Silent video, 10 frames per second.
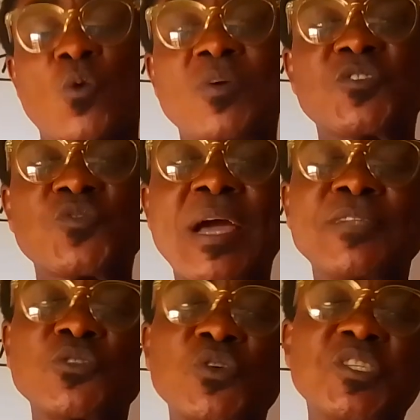we try
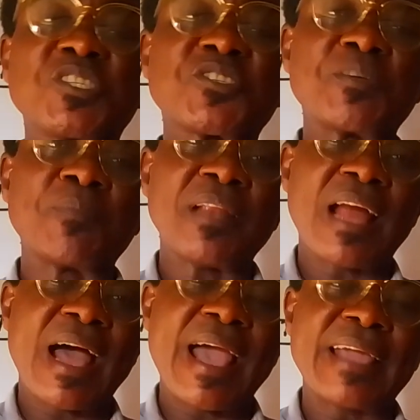to
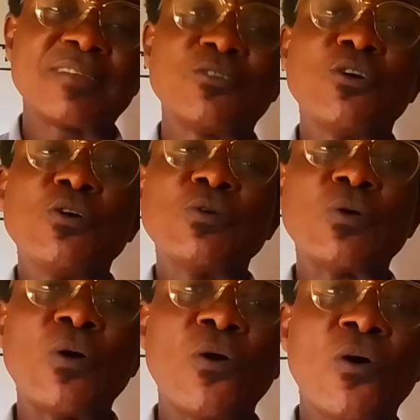streamline
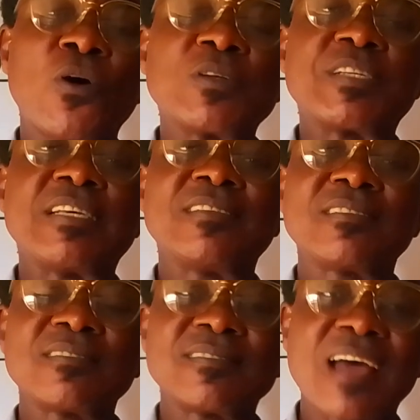all these
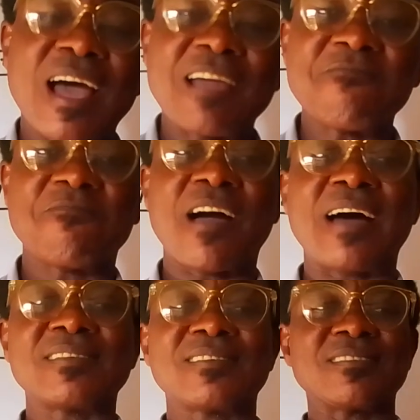
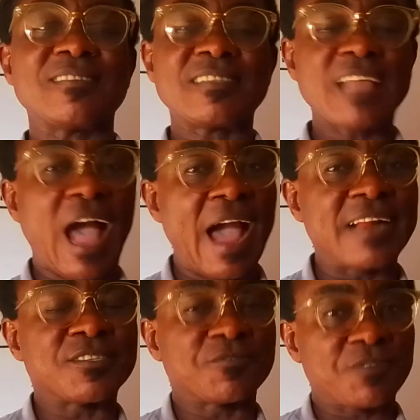diverse
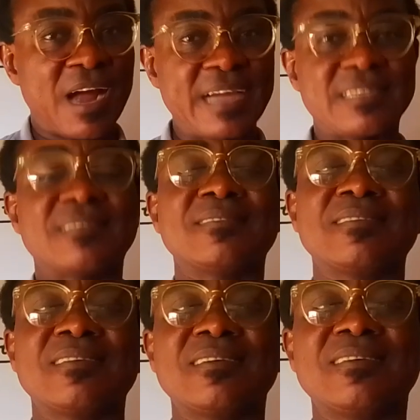styles of writing.
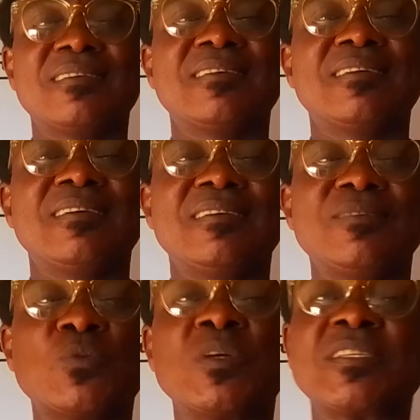
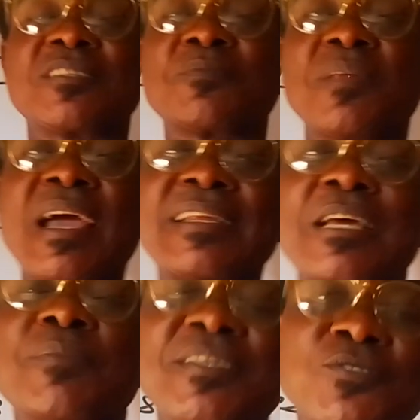We streamline
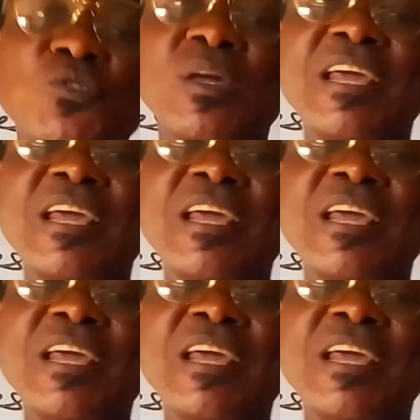them into